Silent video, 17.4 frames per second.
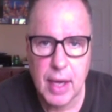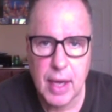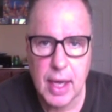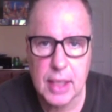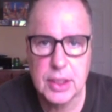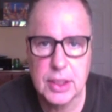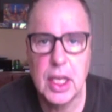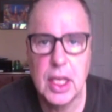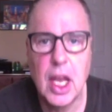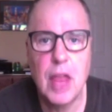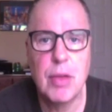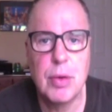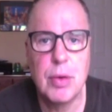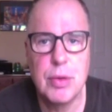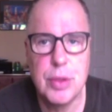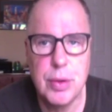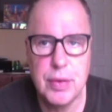Fox
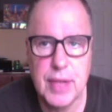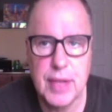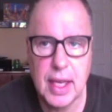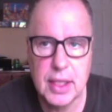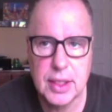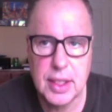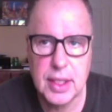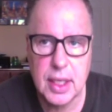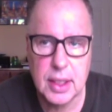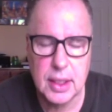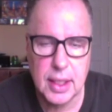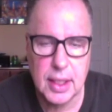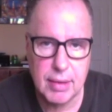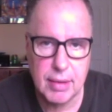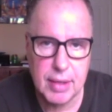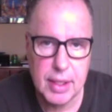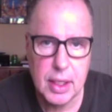through
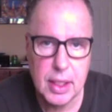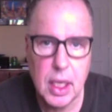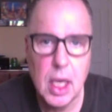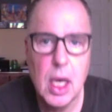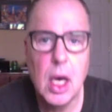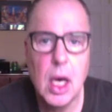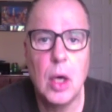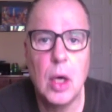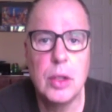2011,